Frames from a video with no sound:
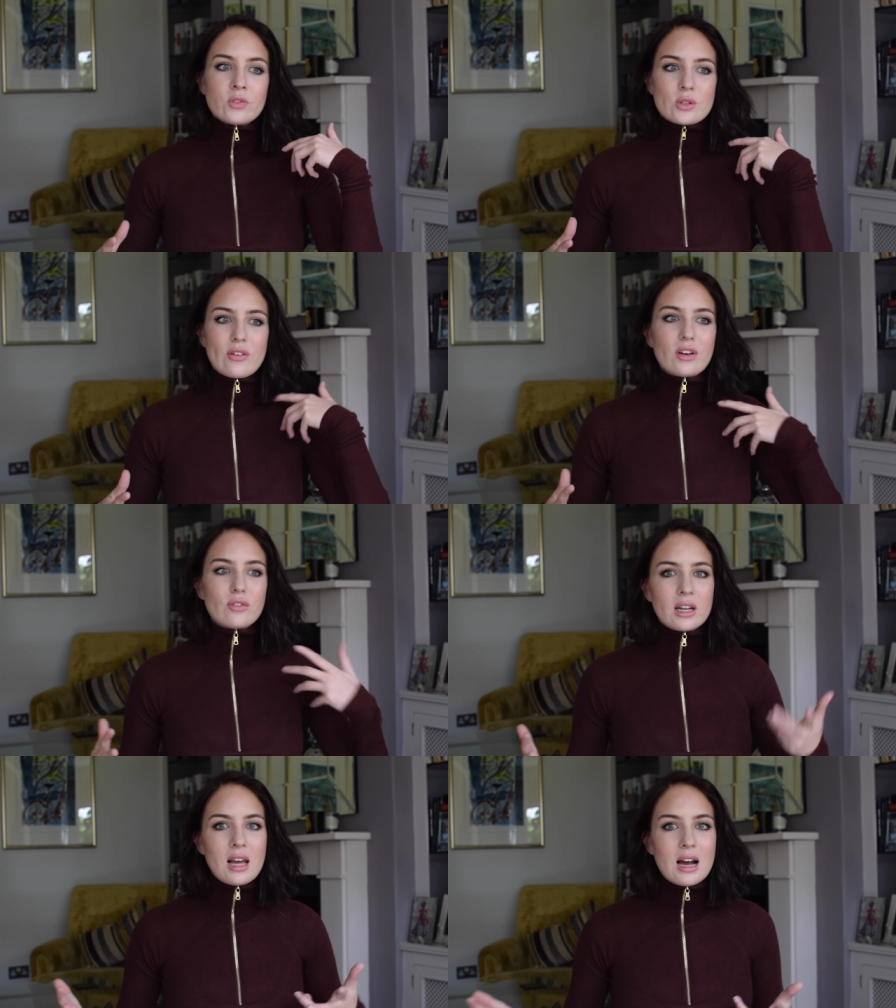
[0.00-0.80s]
So I find
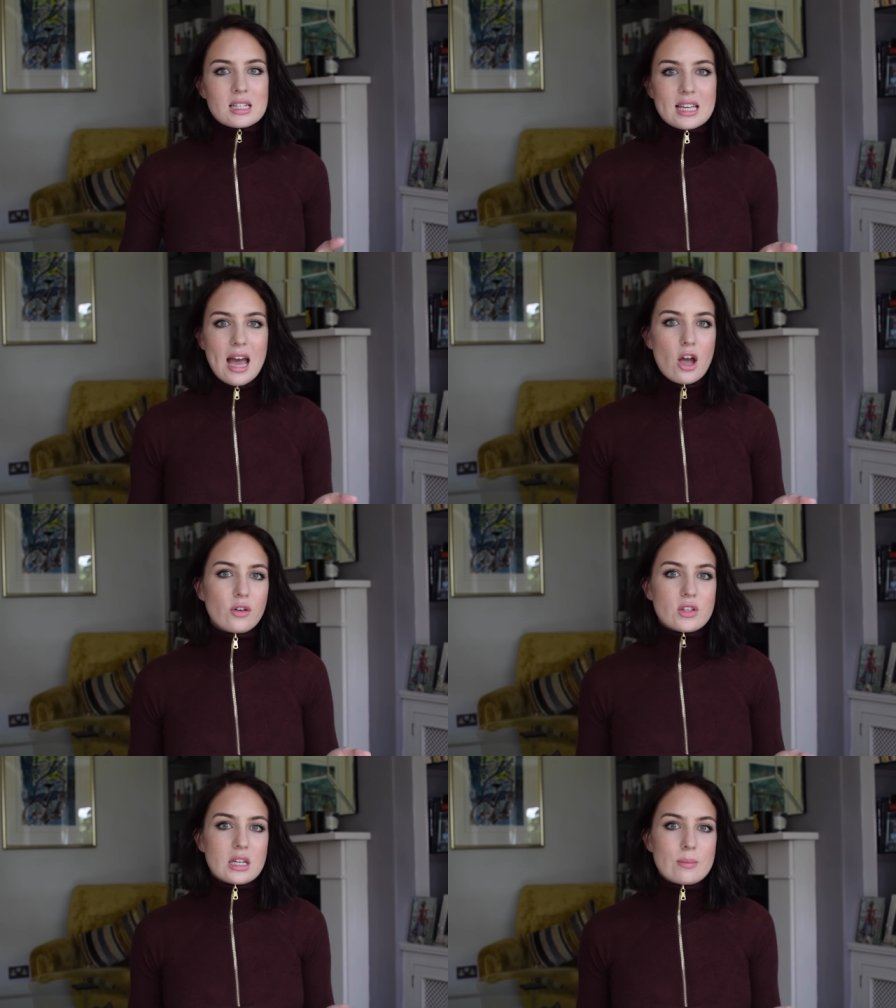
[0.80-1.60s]
it really hard to get
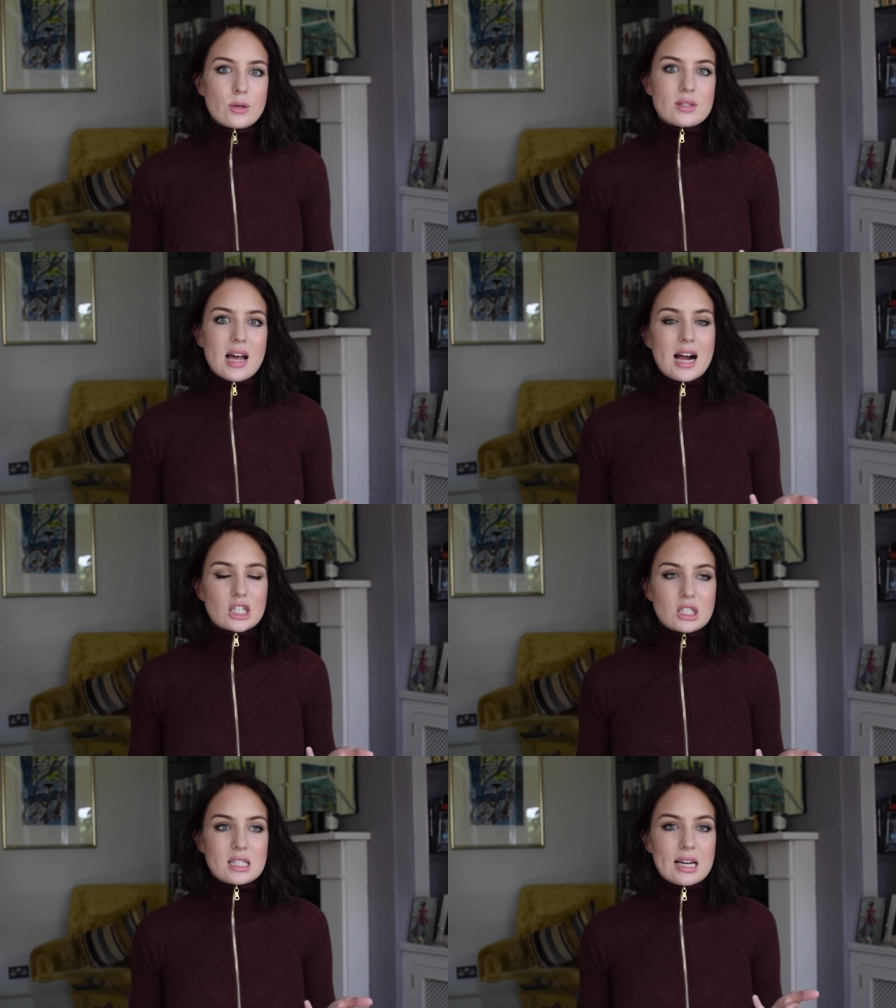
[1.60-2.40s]
over the knee boots that
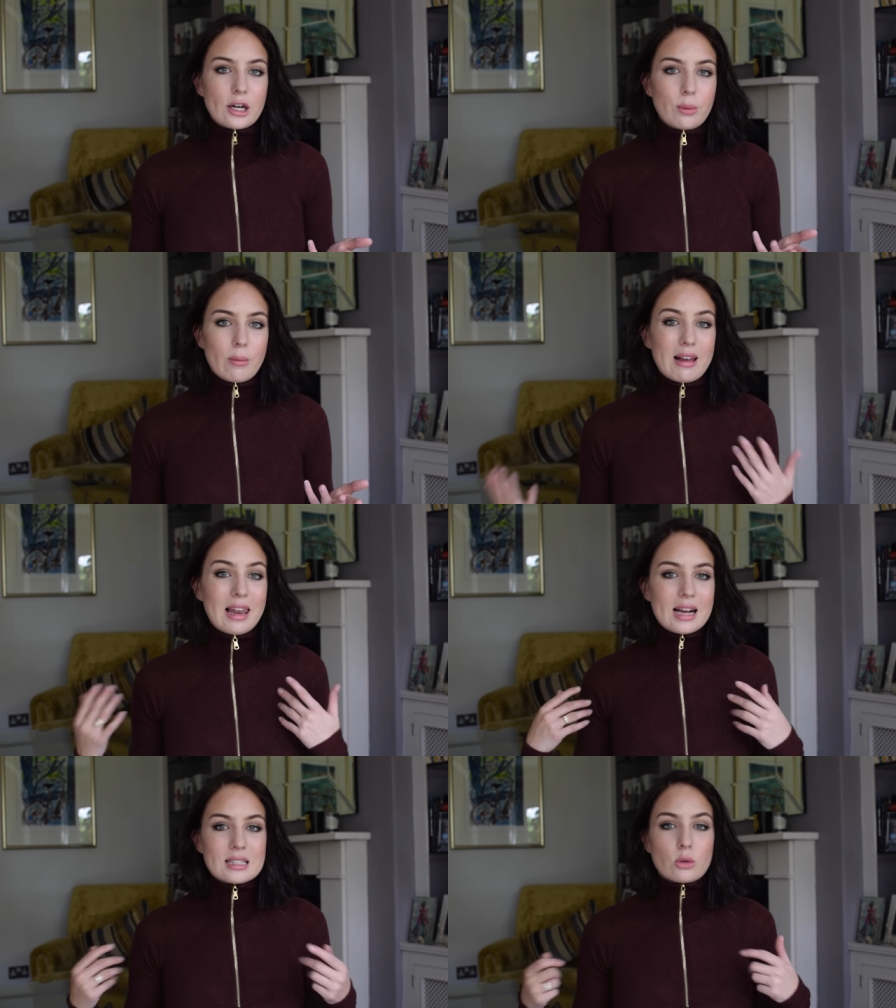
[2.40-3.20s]
actually stay up on my
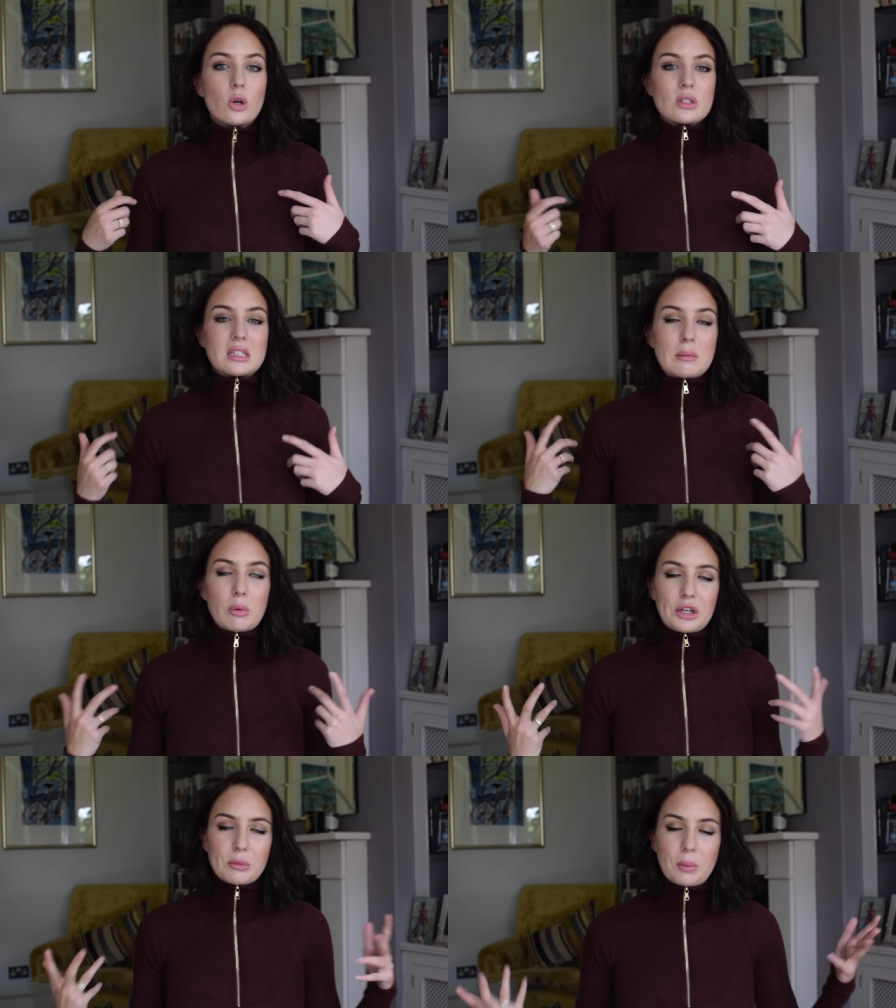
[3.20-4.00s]
legs. I'm constantly
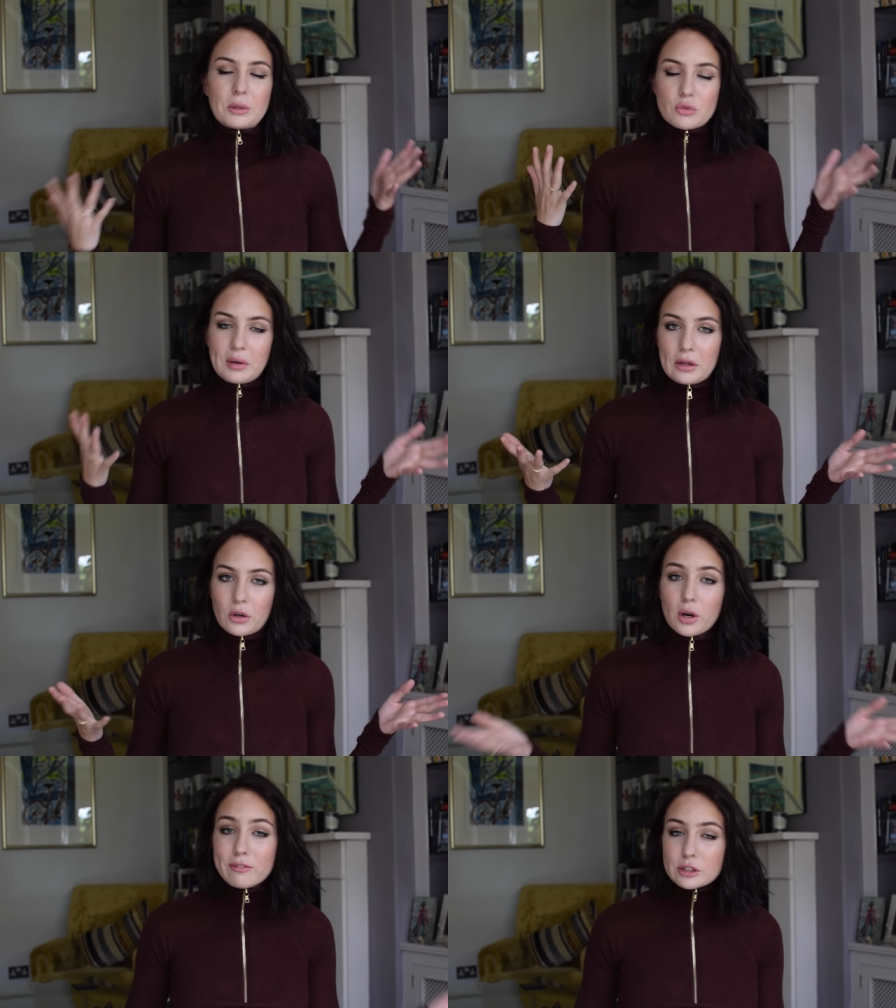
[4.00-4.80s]
pulling up, which is really
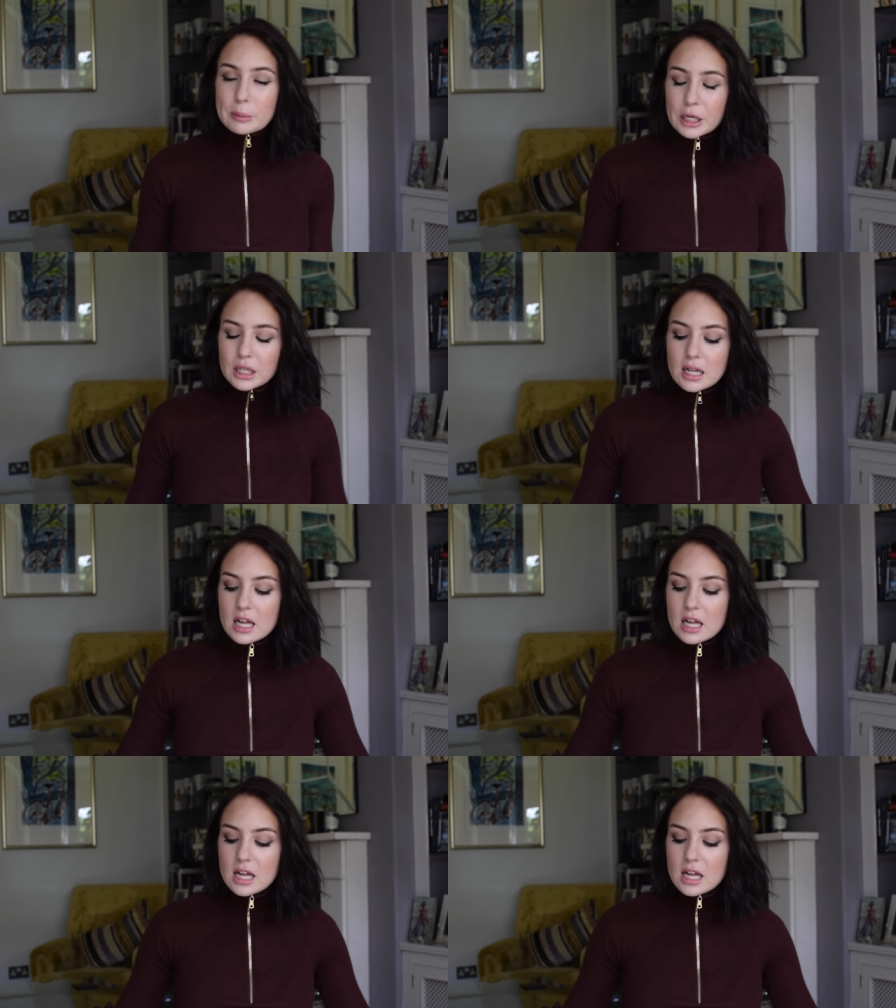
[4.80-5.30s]
uncomfortable.